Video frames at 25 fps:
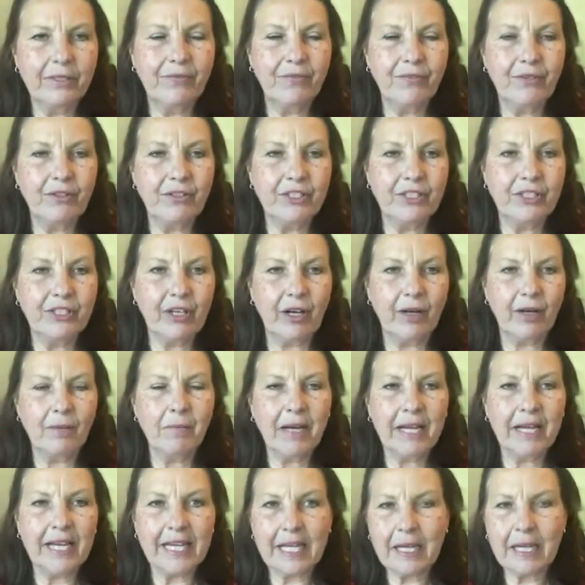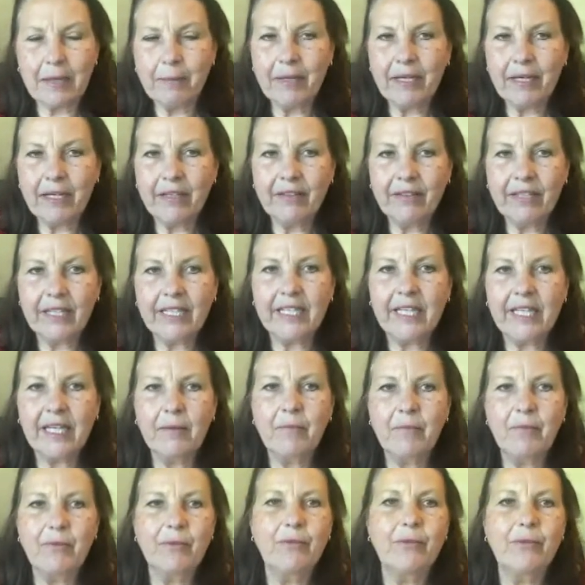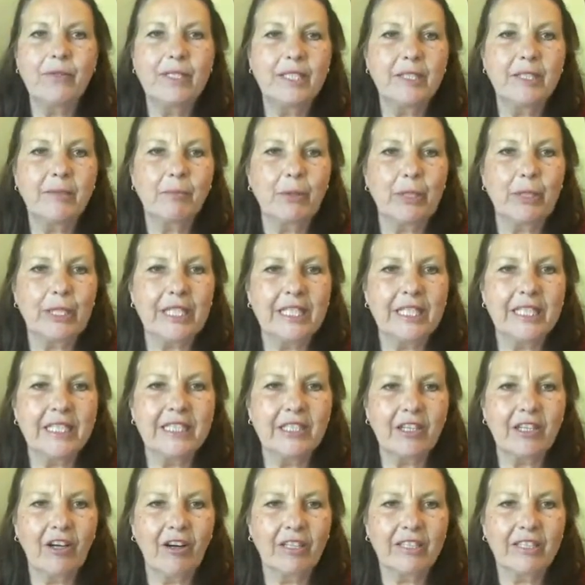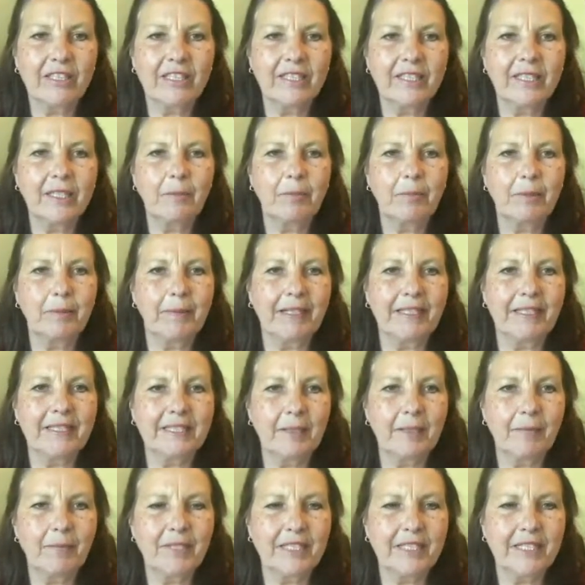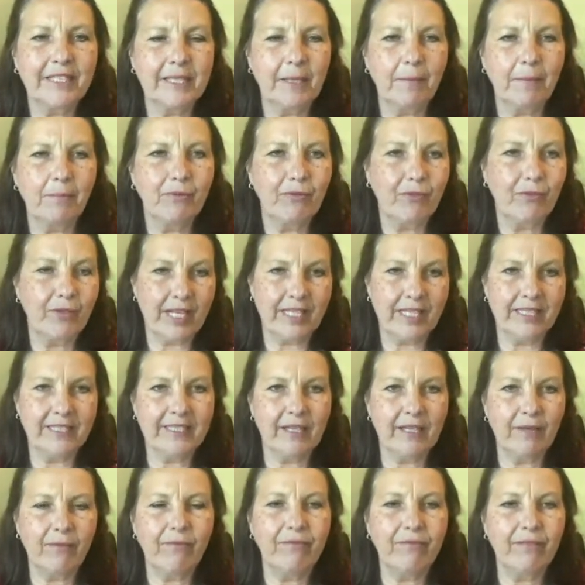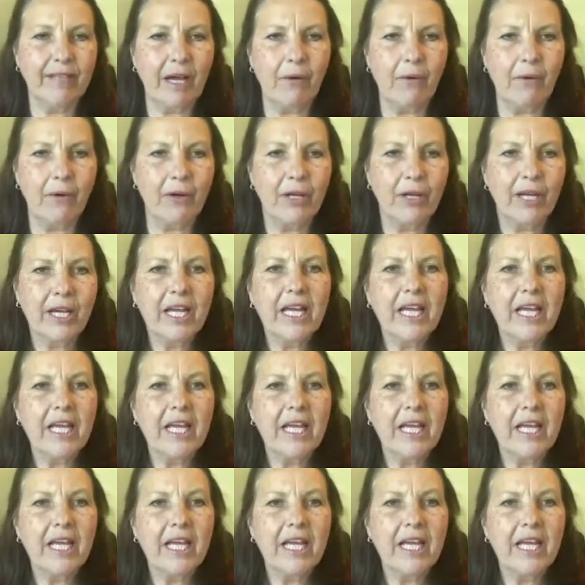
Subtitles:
If you saw my email that came through this morning, it talked a little bit about some of the steps for that sunflower